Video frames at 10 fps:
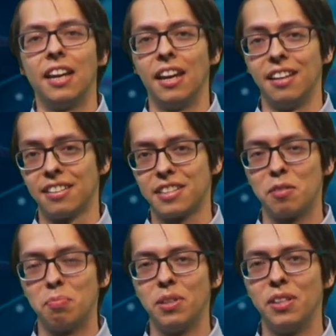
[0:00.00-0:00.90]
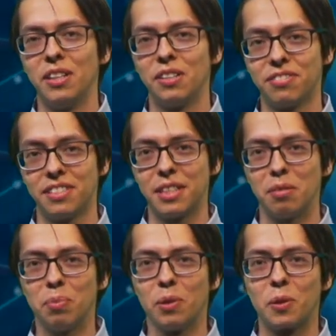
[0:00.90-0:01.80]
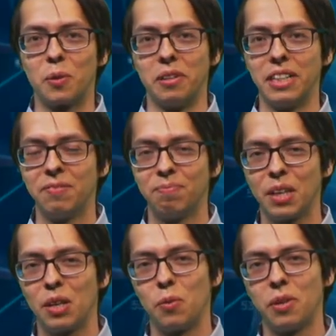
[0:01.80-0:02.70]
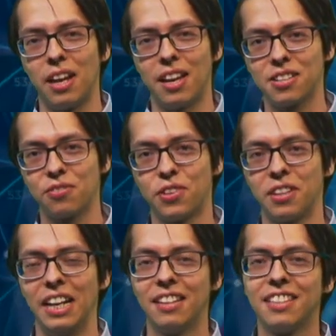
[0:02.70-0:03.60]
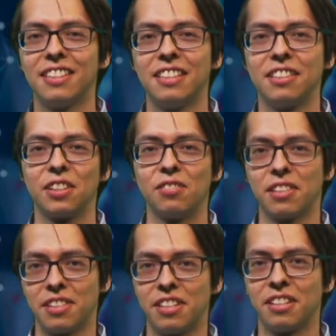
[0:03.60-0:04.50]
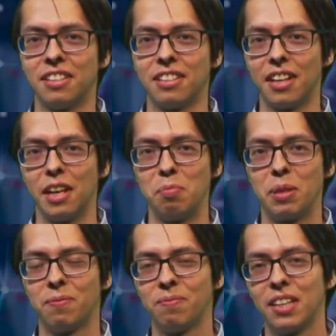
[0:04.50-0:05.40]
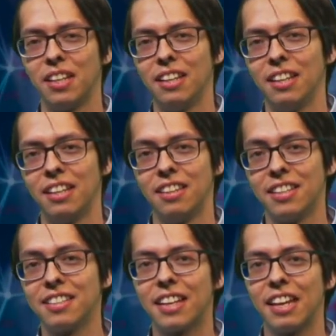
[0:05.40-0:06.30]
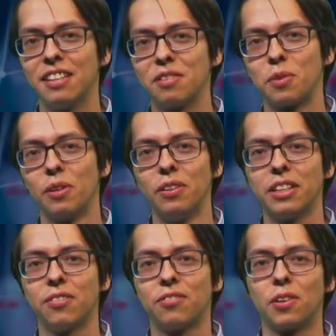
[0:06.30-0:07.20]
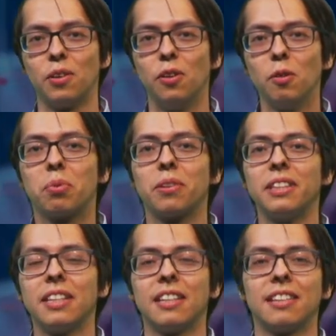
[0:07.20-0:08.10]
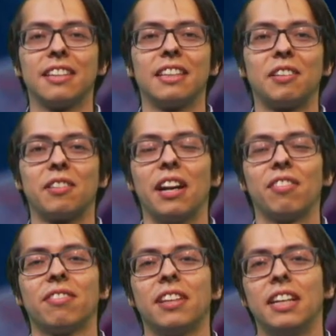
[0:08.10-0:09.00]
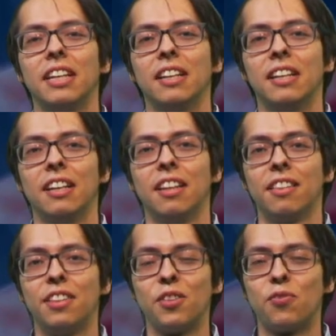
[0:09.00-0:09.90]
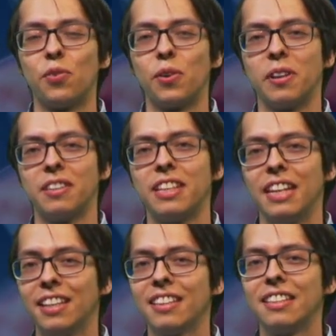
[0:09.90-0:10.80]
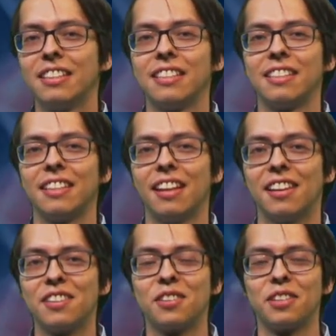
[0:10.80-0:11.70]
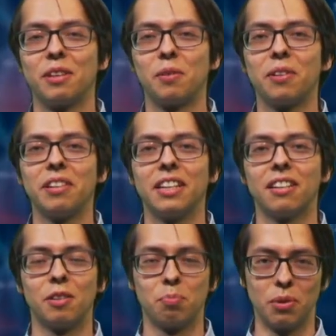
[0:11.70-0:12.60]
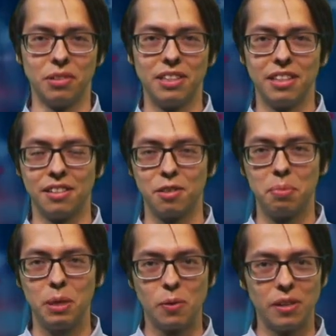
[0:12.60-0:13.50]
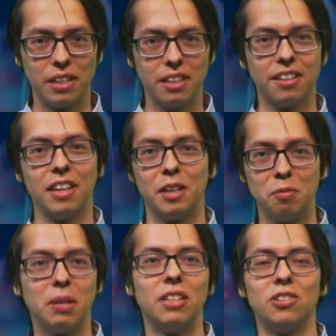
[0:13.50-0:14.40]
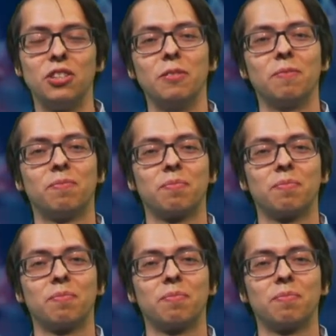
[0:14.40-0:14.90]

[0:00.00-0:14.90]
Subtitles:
An example of a simple query would ask for entities of a certain type. In this case, we're looking for all proteins in the graph. Therefore, the entities that answer the query are proteins P1 and P2.